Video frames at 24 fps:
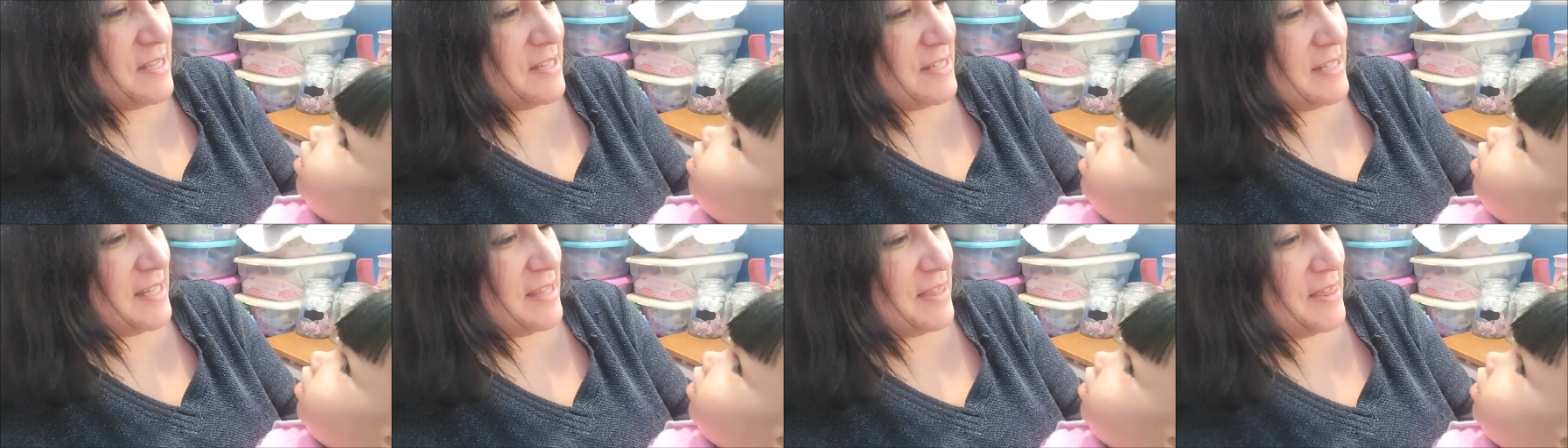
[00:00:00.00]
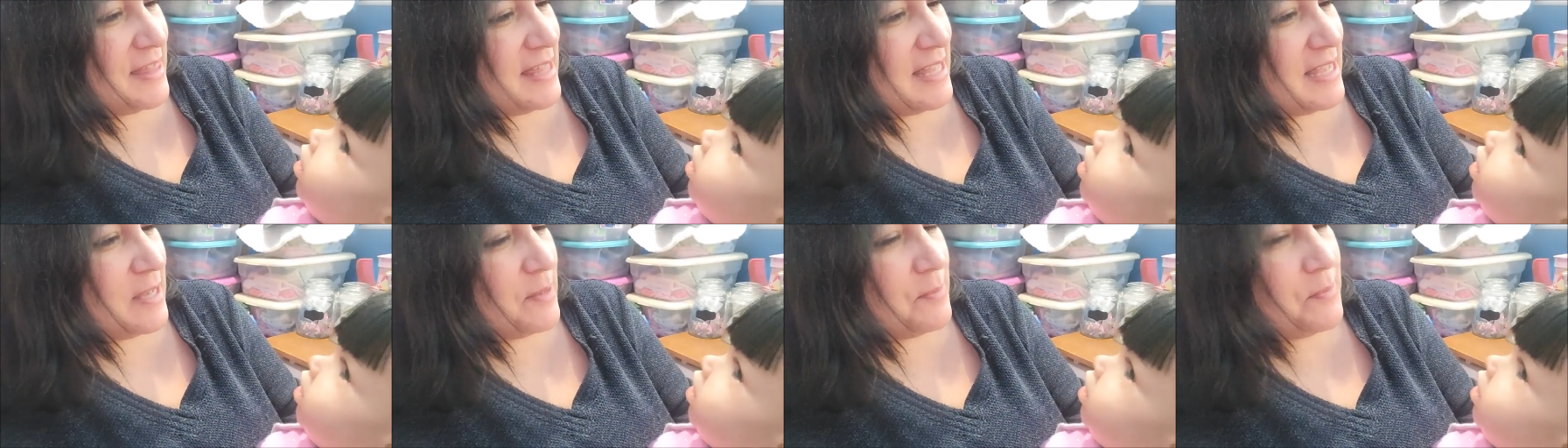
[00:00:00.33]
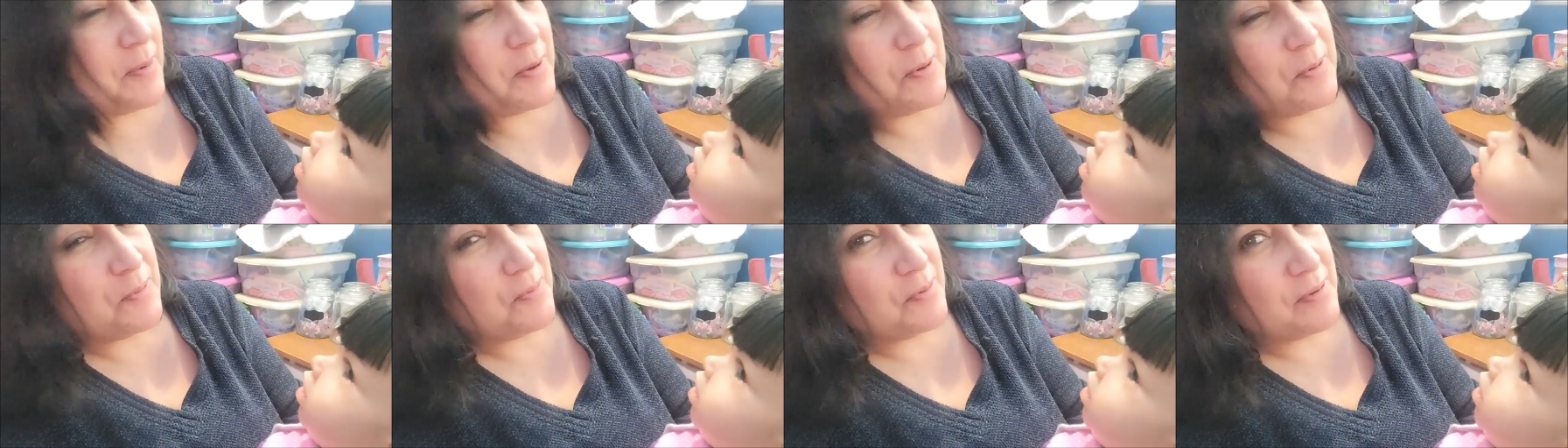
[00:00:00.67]
going to think
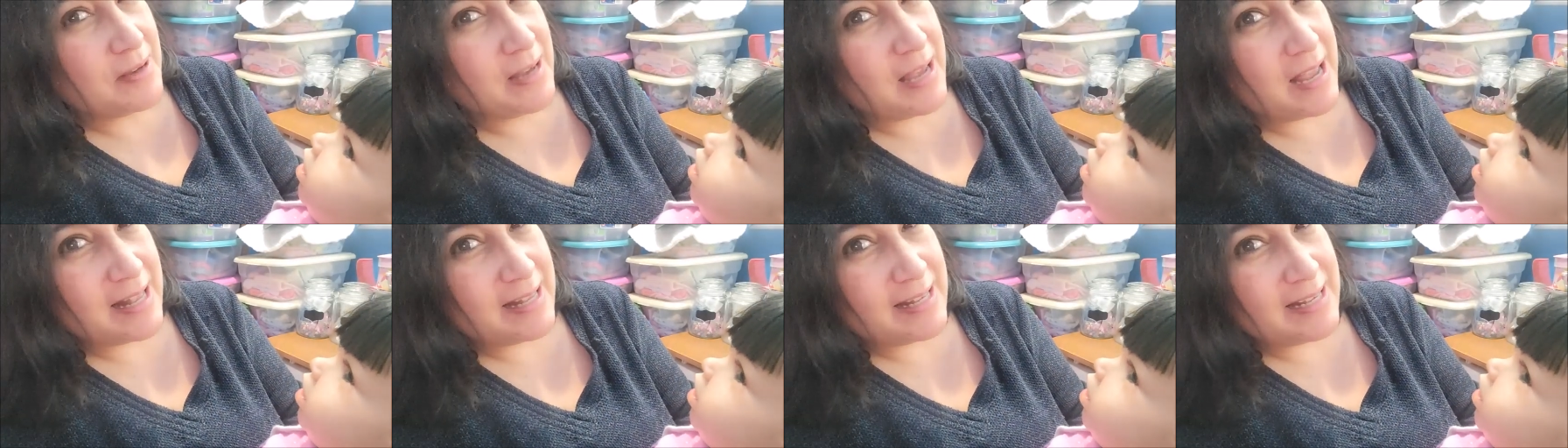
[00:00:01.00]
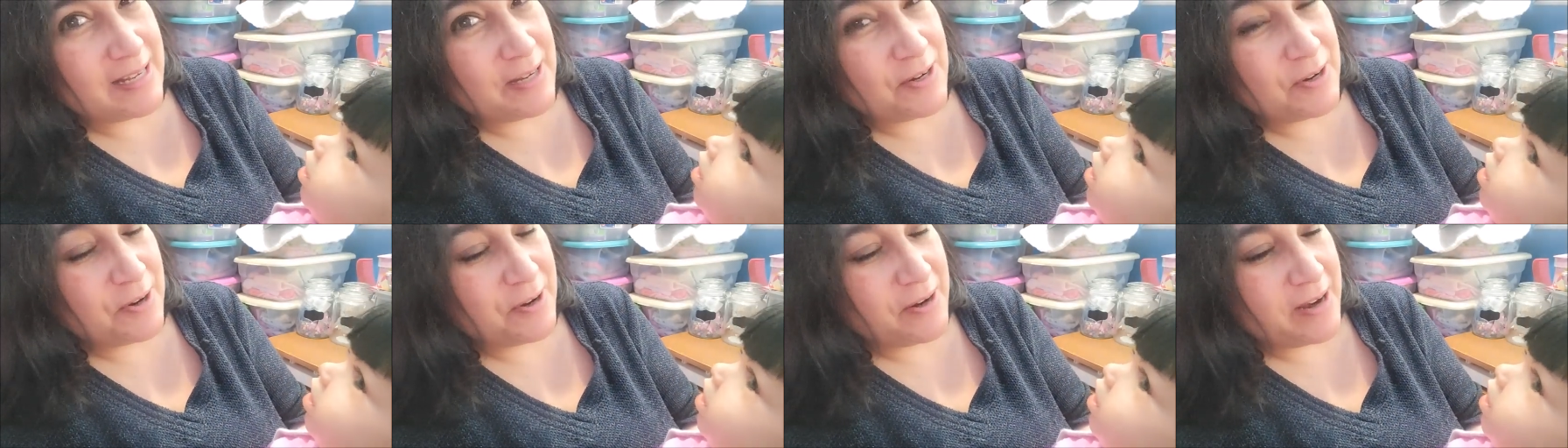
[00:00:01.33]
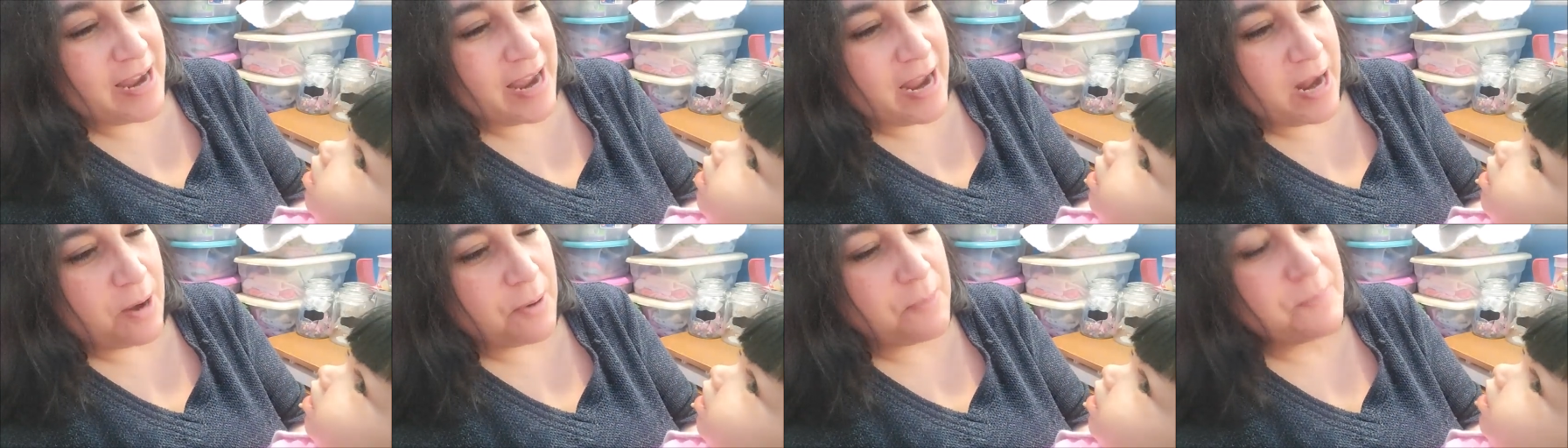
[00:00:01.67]
about cutting her
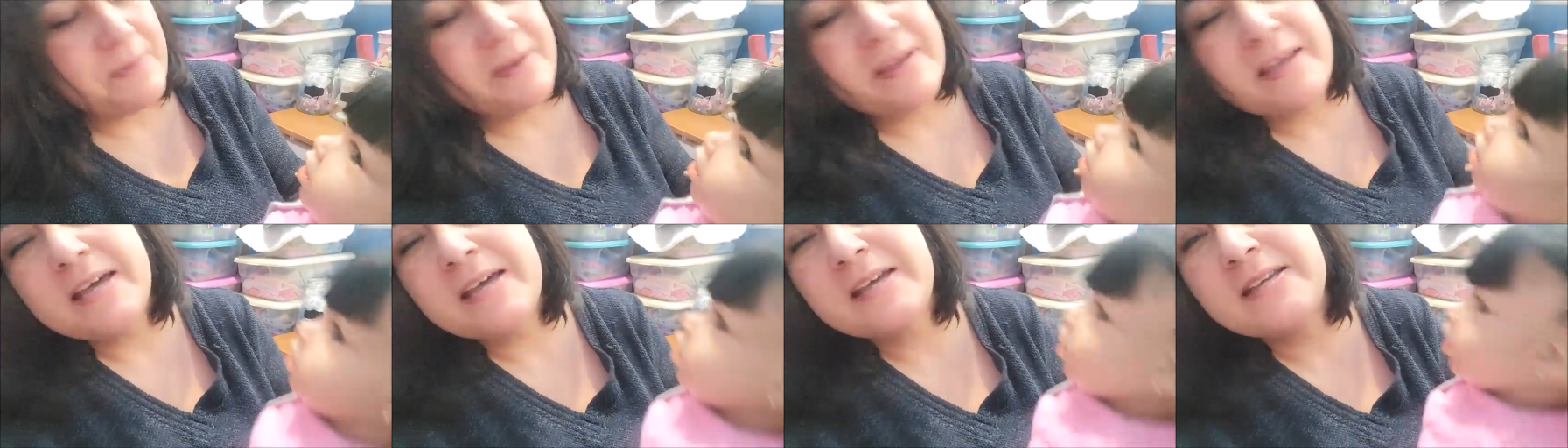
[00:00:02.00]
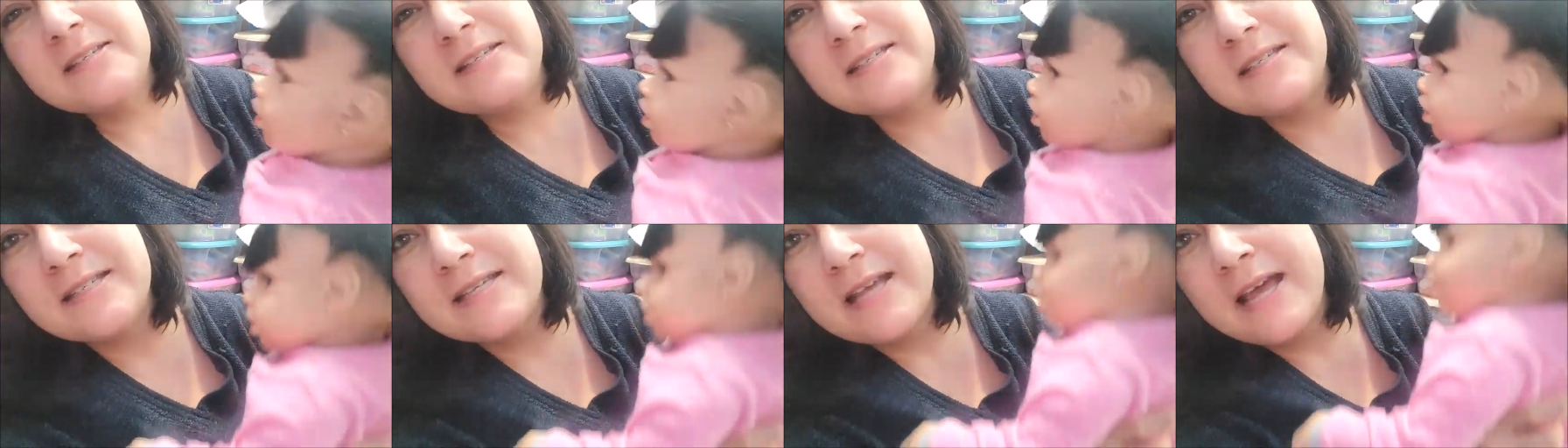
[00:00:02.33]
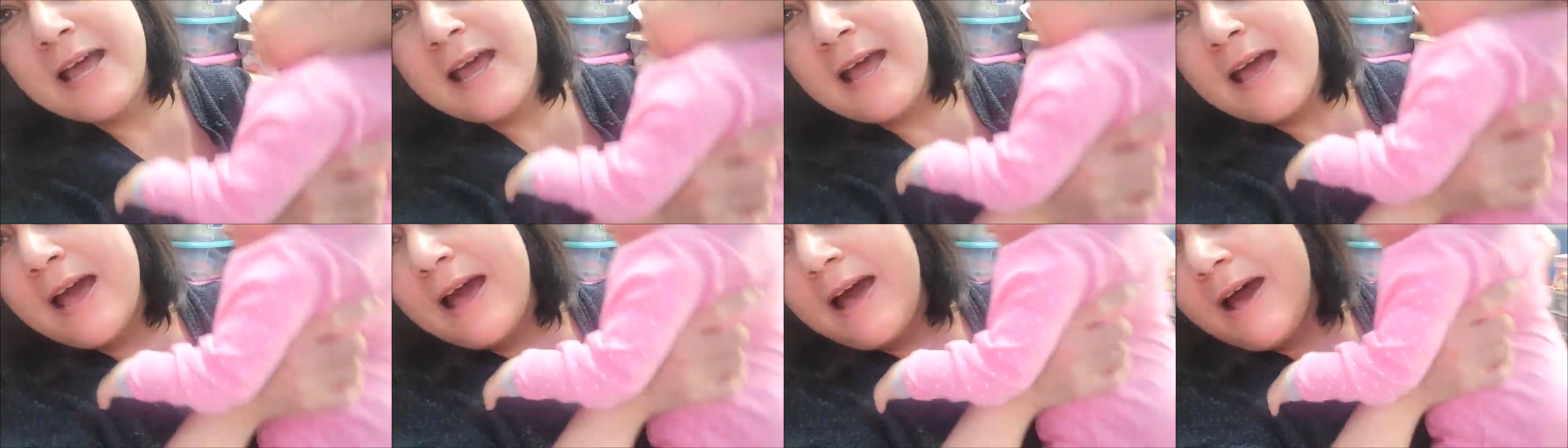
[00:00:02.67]
hair because,
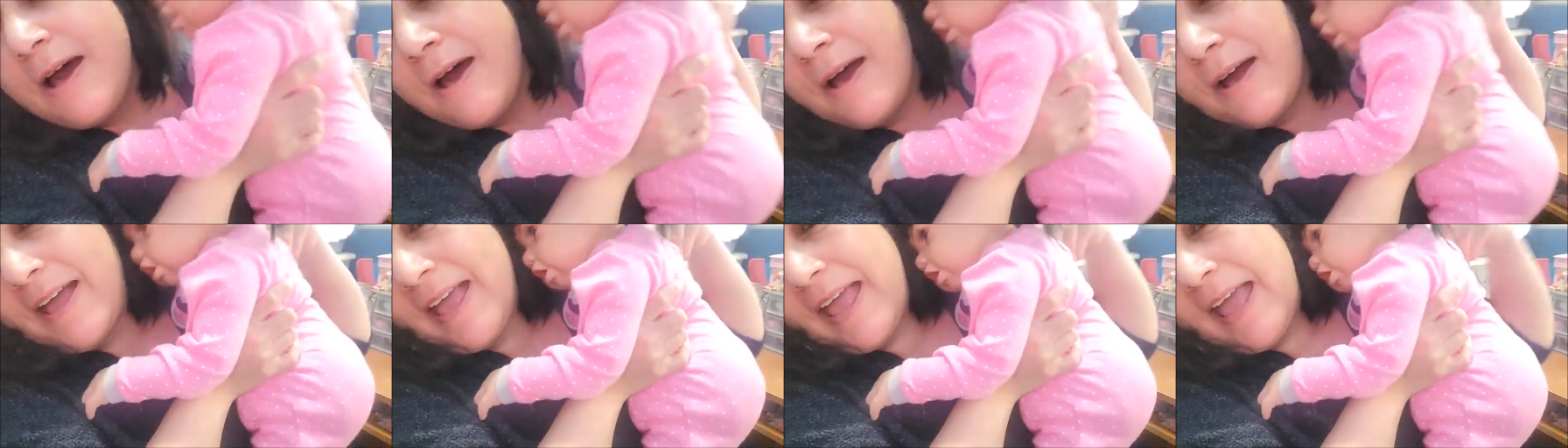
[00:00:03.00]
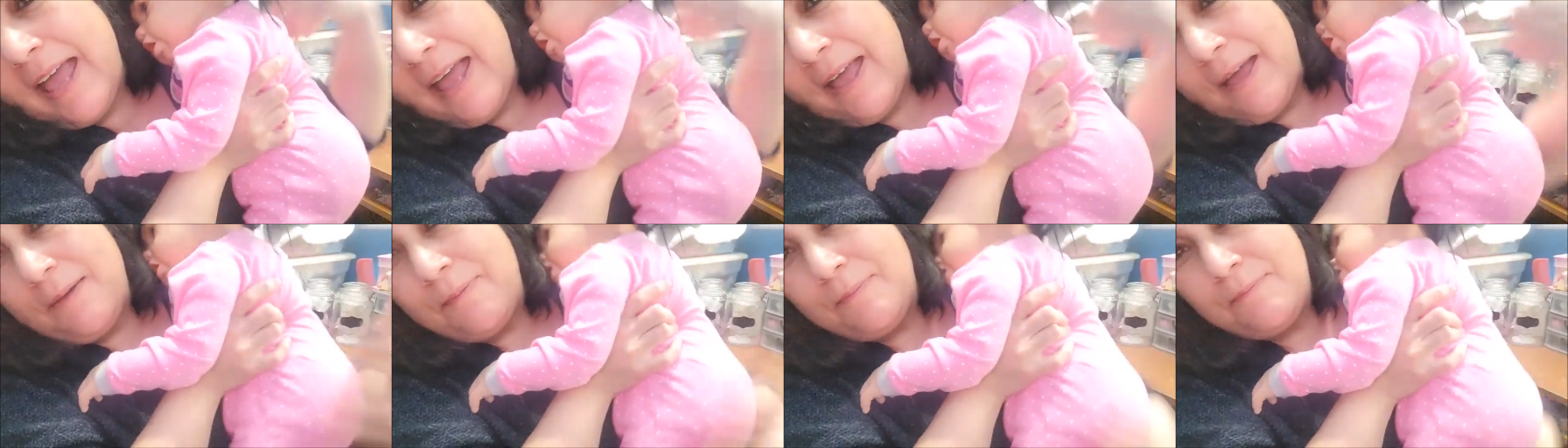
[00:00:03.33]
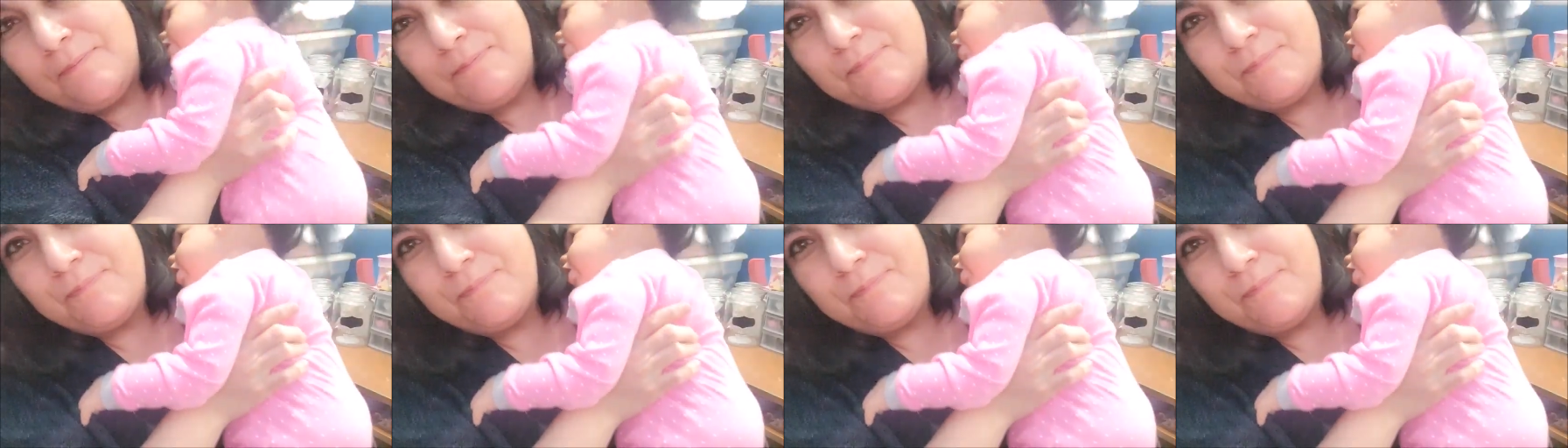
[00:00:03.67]
okay,